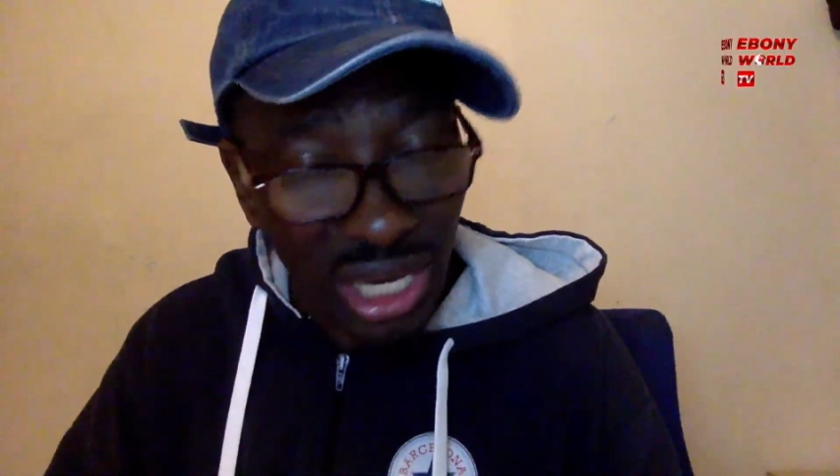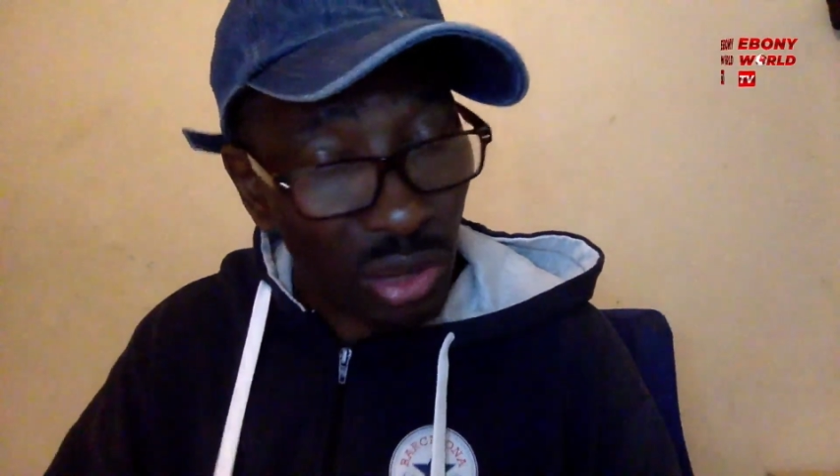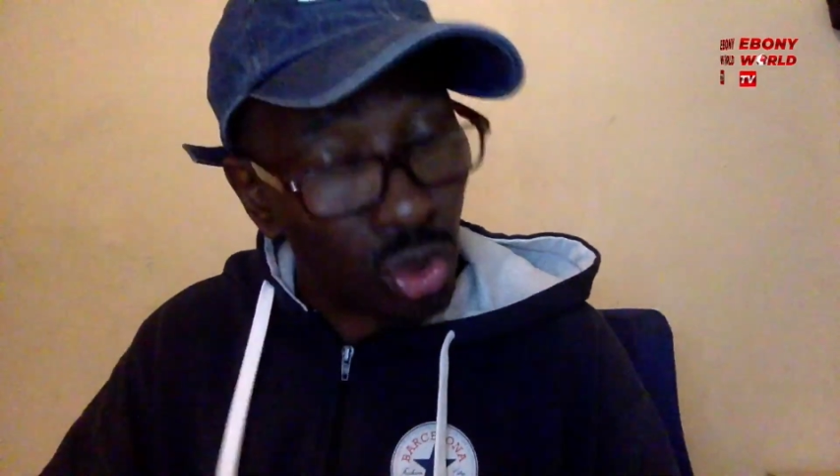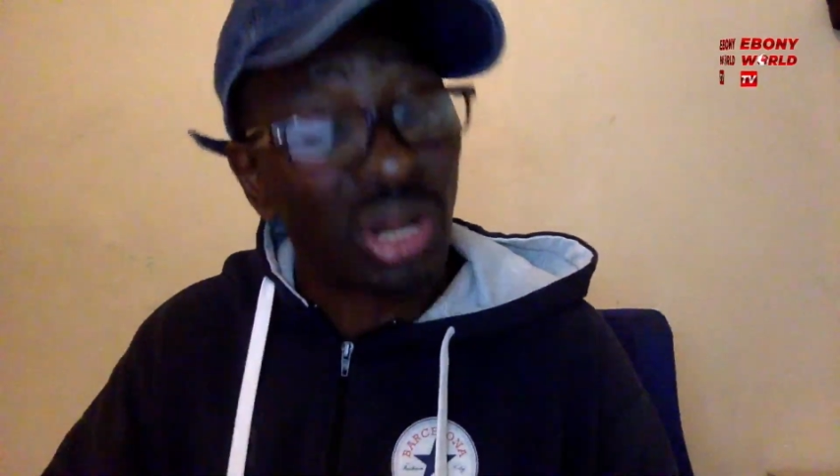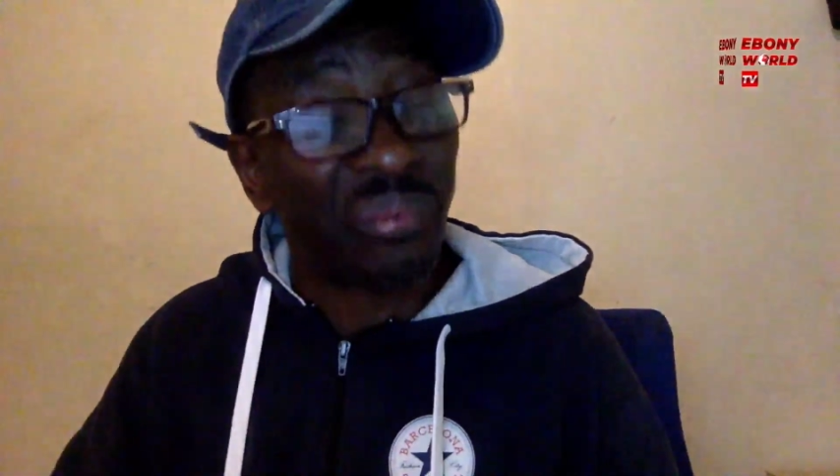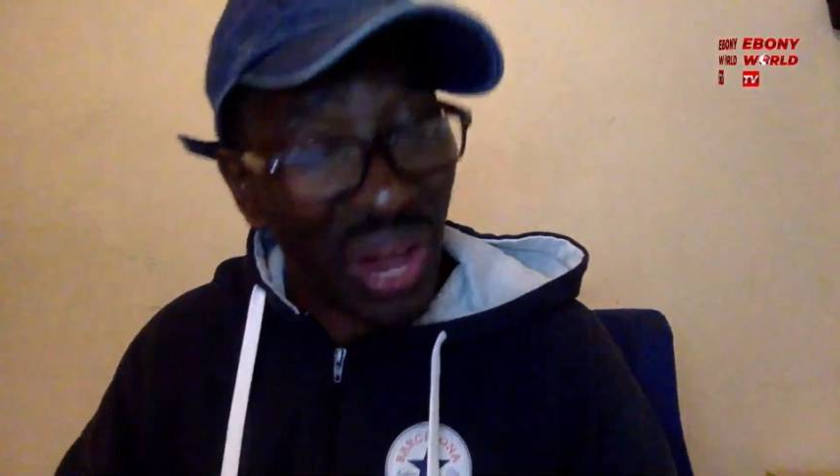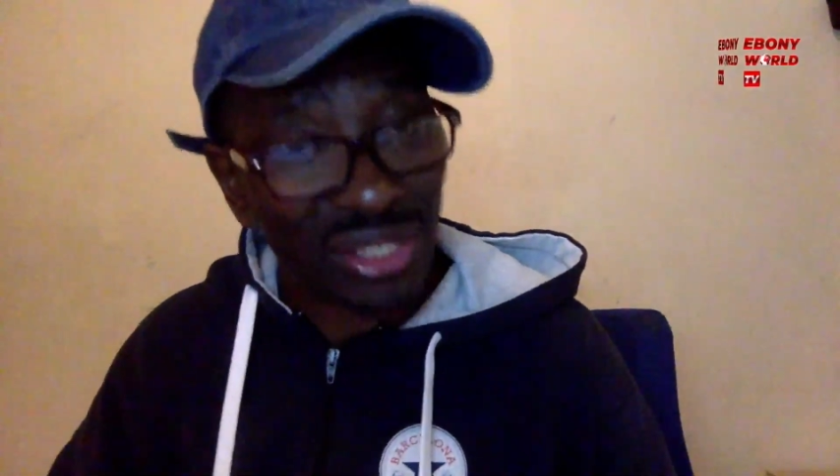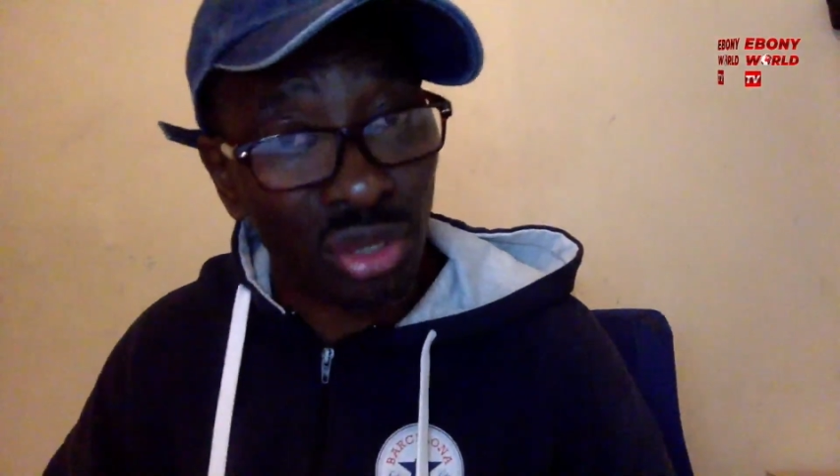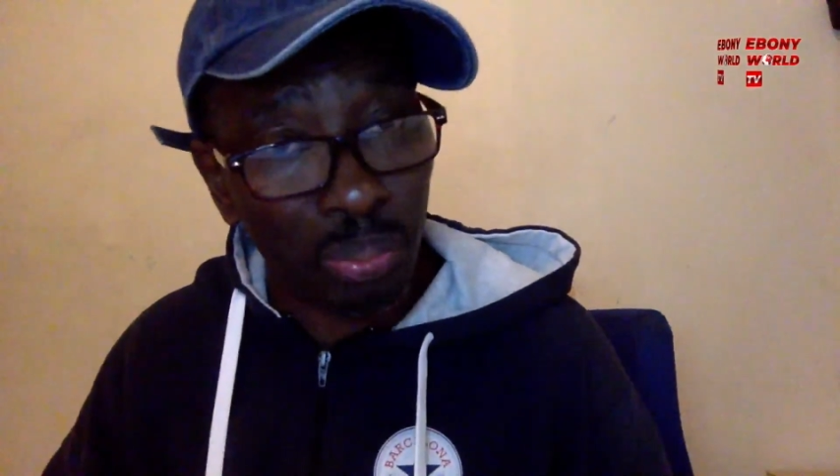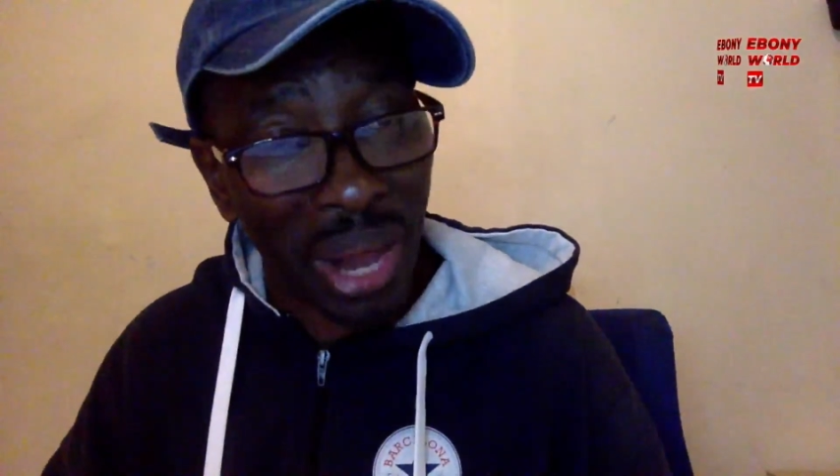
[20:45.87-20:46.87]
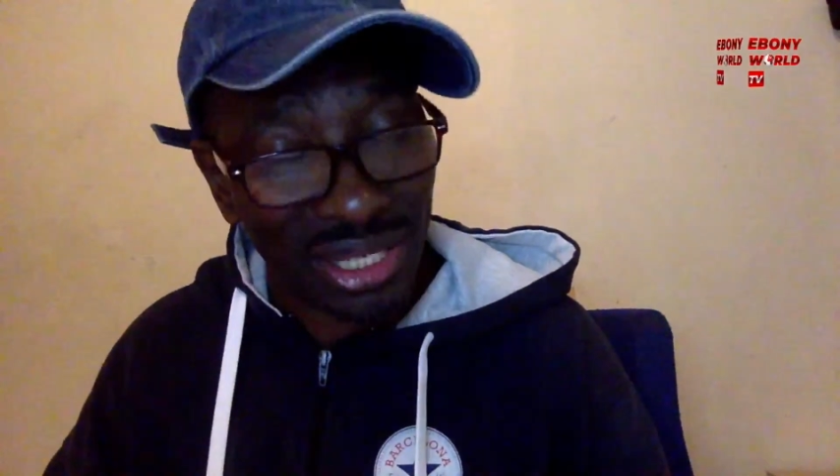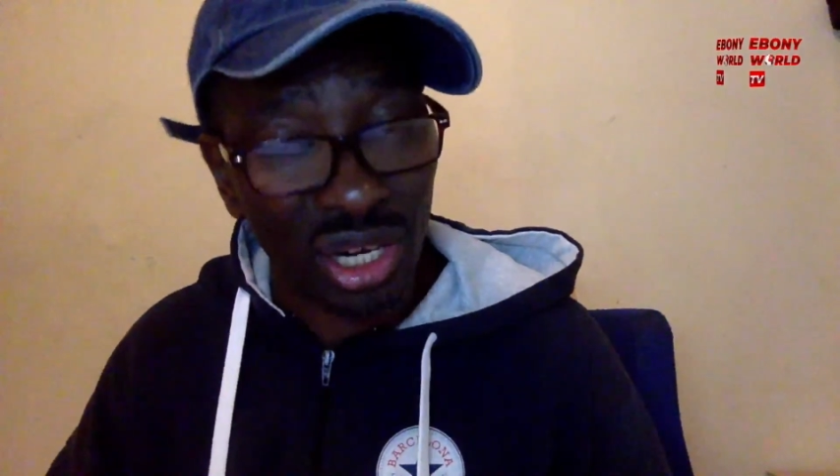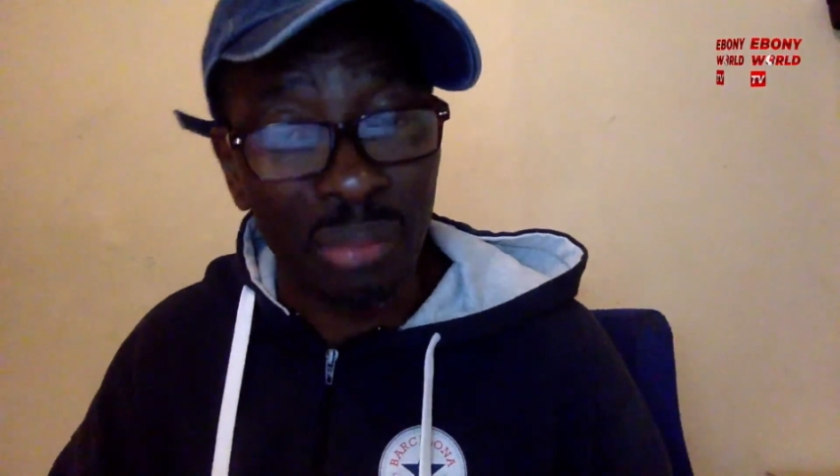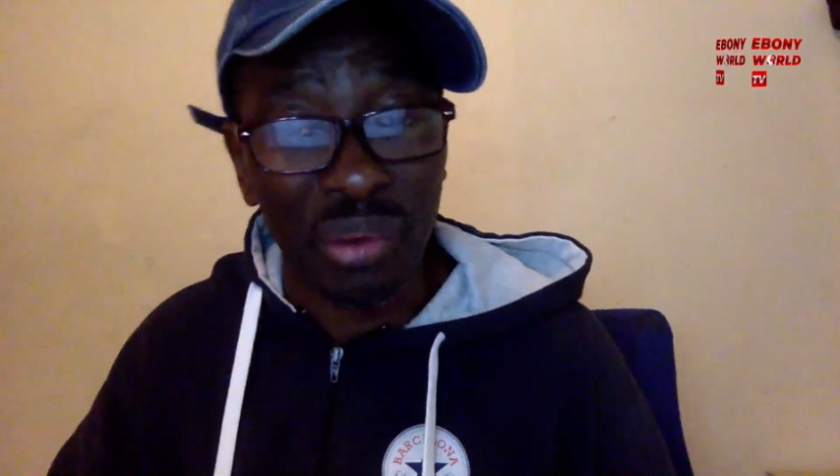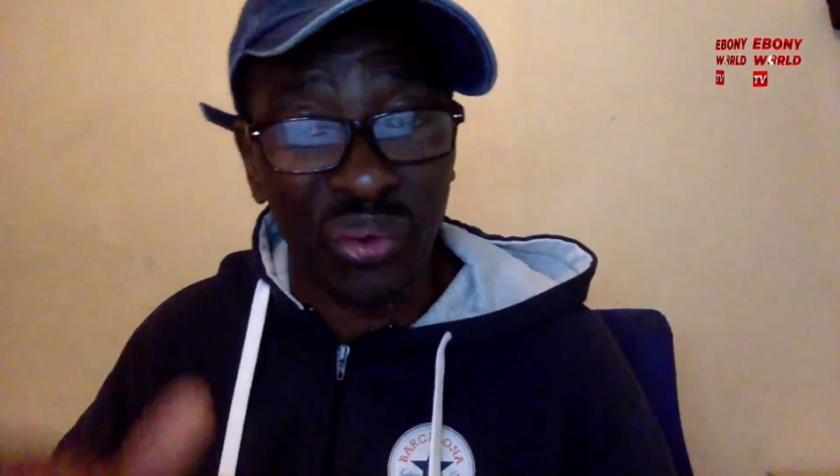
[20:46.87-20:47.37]
They do the
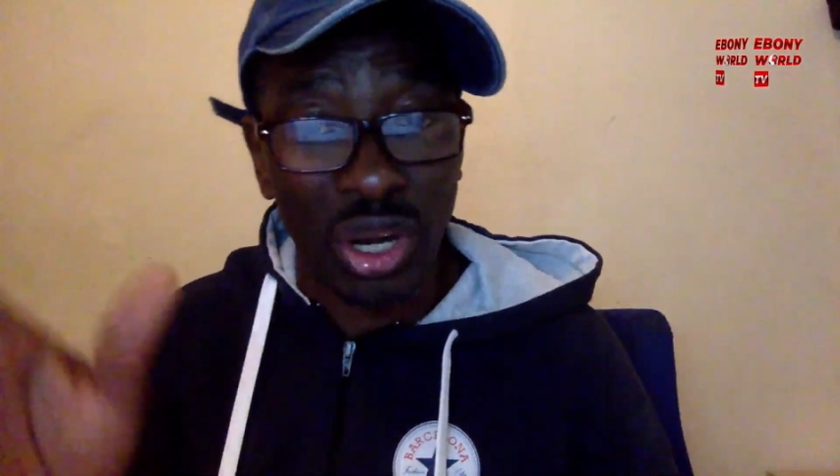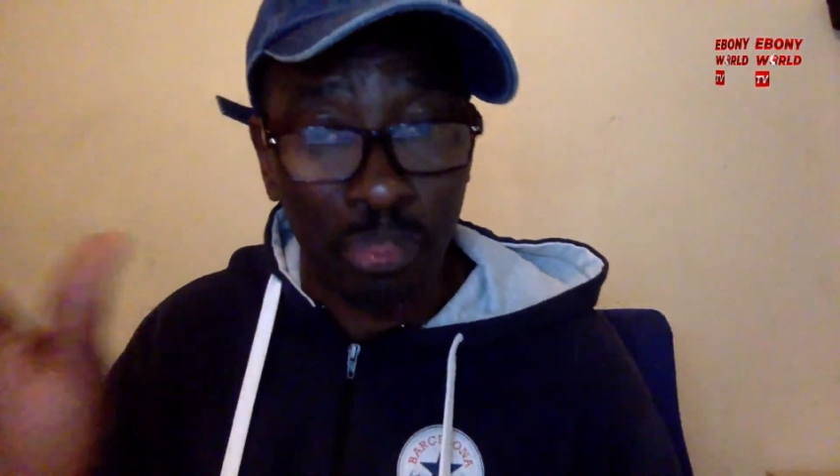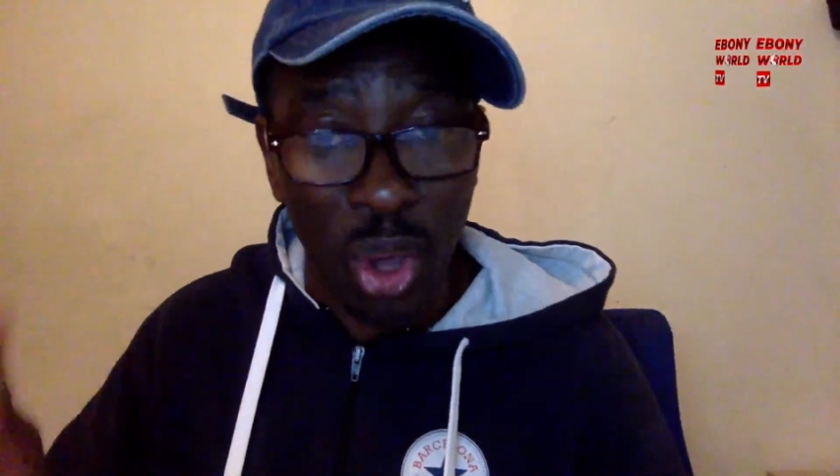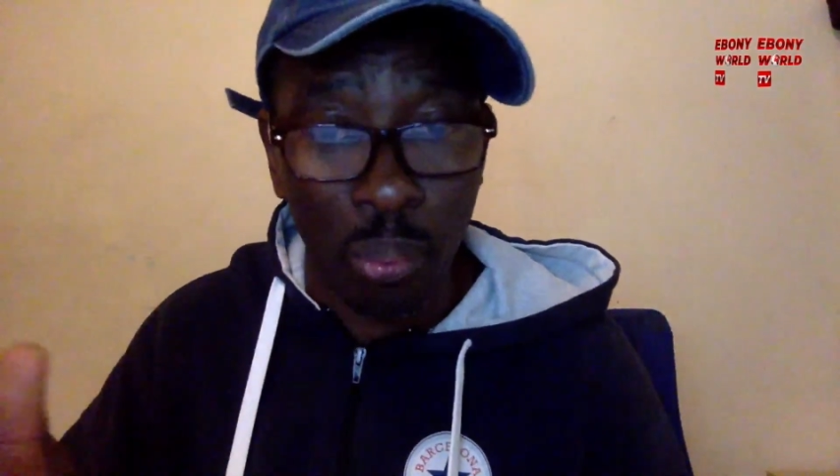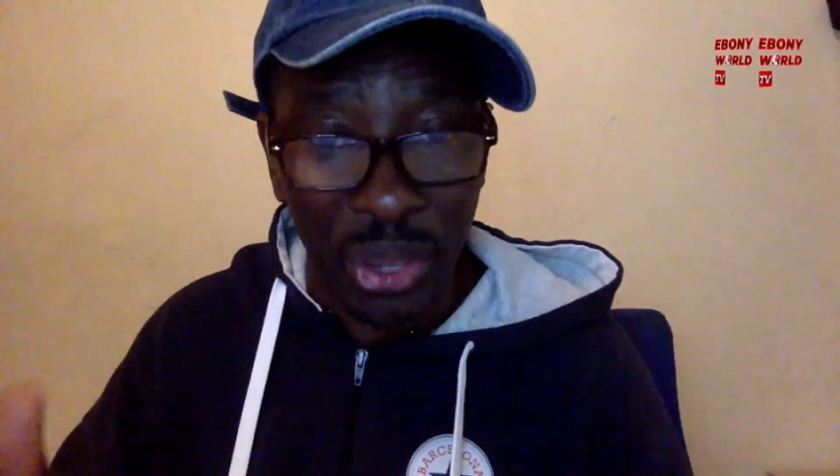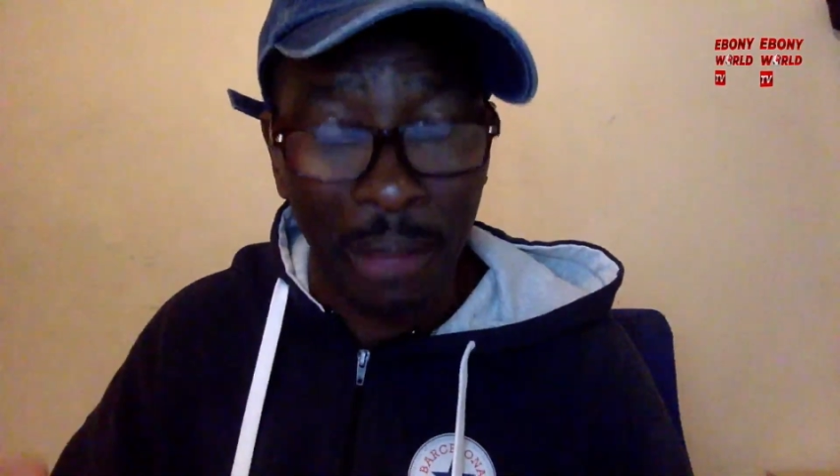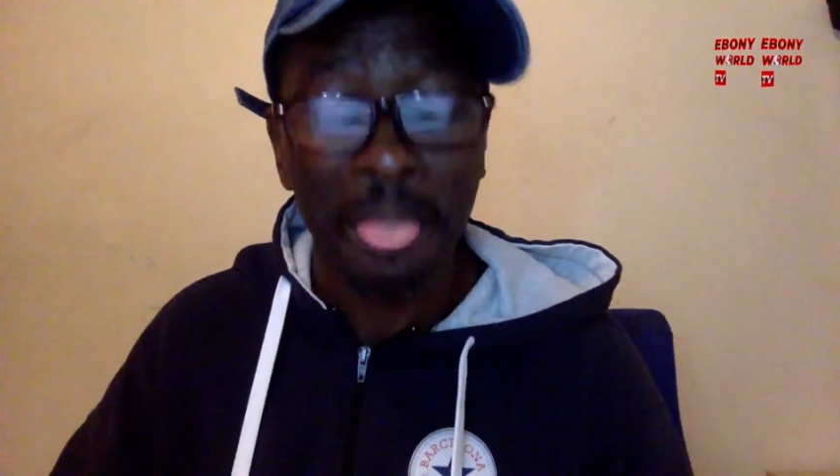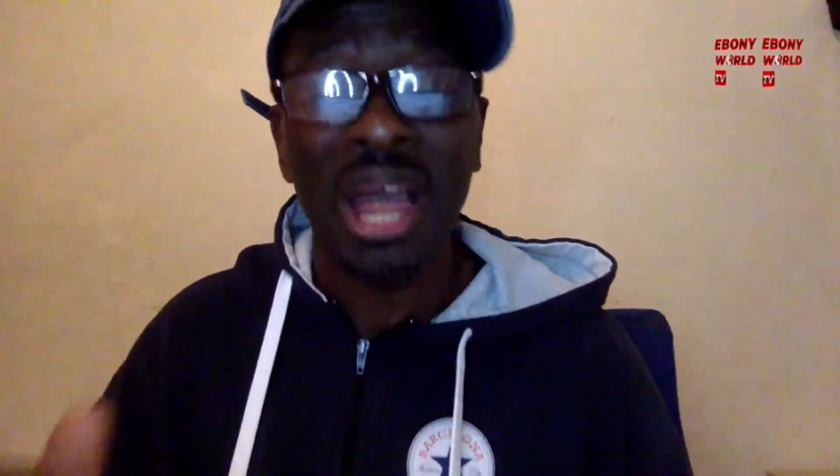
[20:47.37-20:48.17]
plastering before the POP,